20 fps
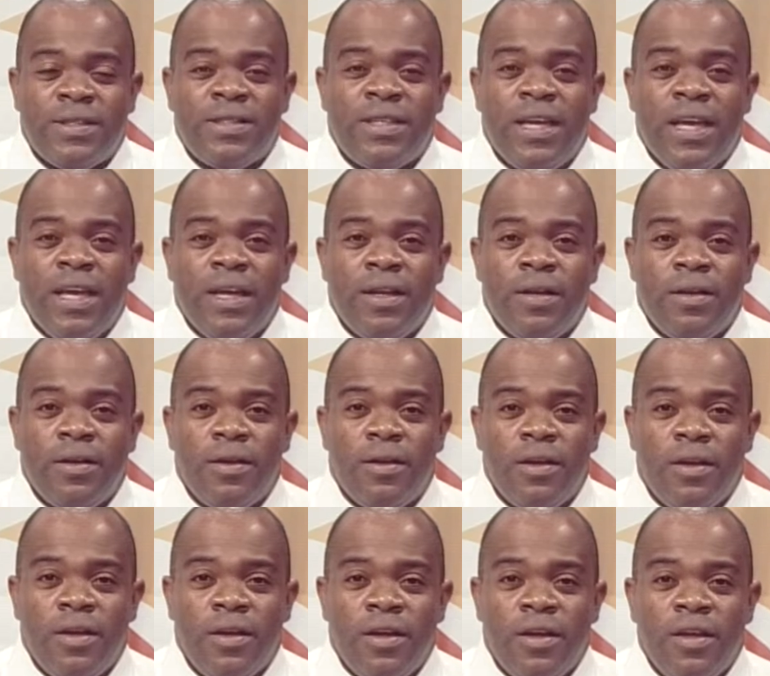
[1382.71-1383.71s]
saying,
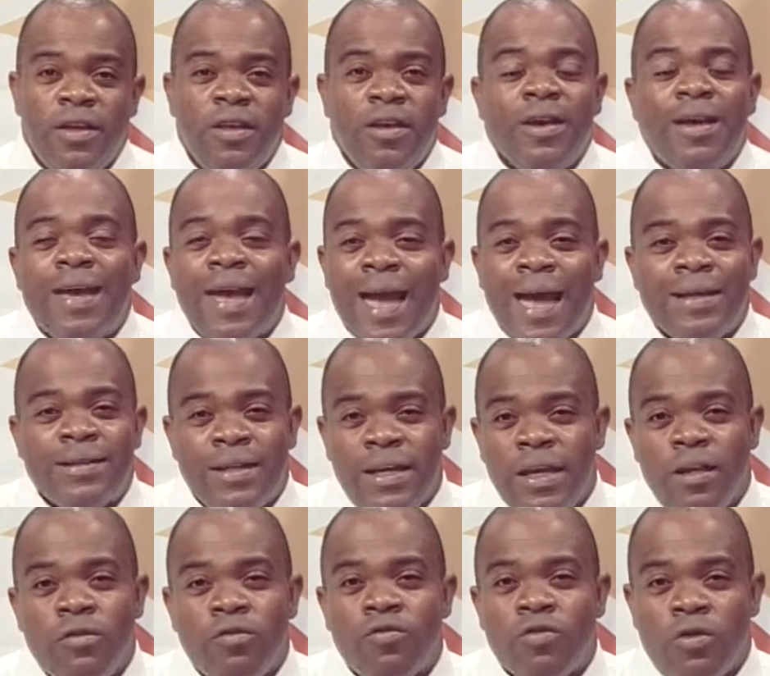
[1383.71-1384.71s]
you can't
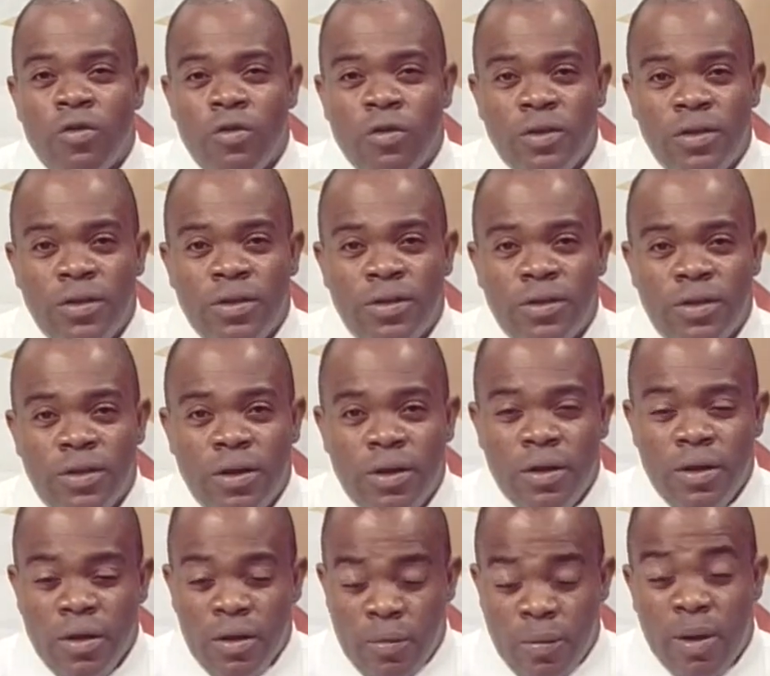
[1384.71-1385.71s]
eat roads.
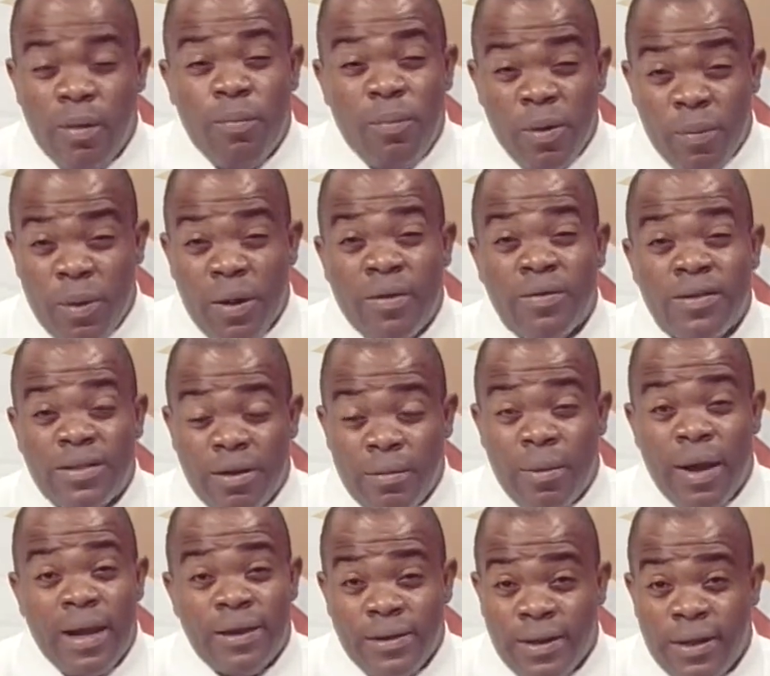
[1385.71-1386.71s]
Well, people of St.
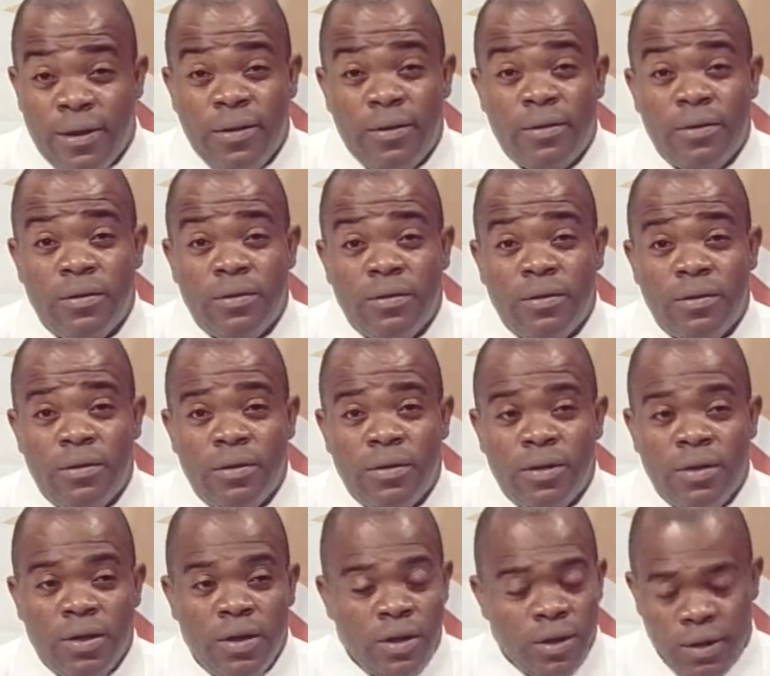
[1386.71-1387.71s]
Martin
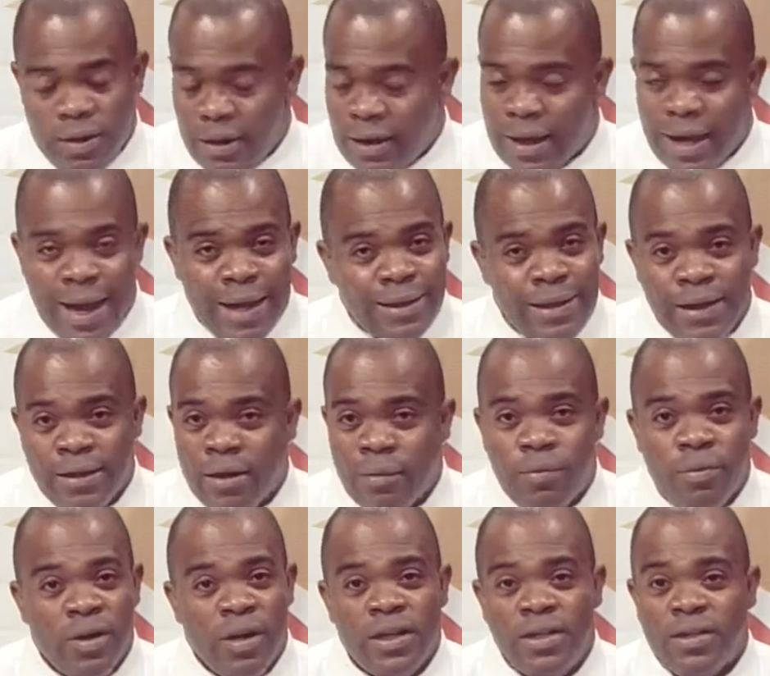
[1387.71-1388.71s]
can't eat a
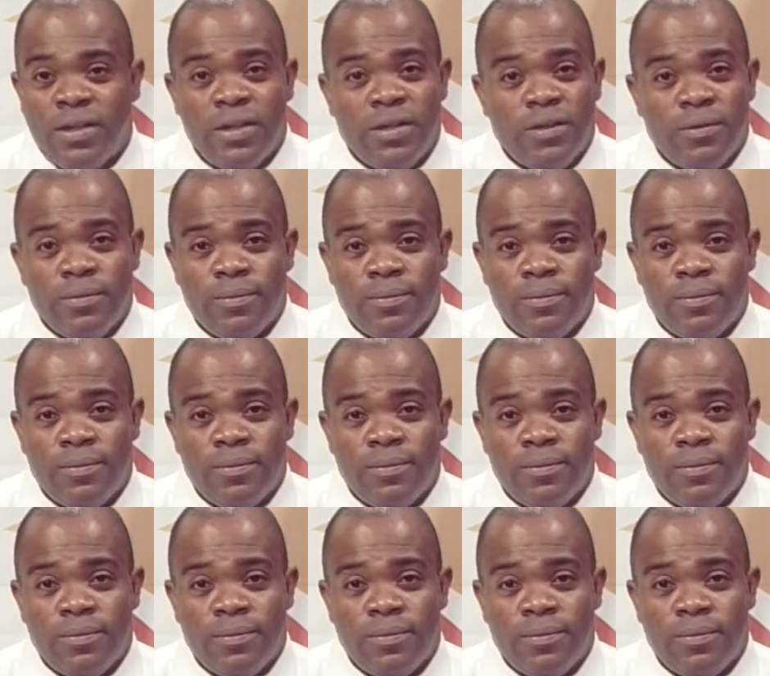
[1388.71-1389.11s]
bridge.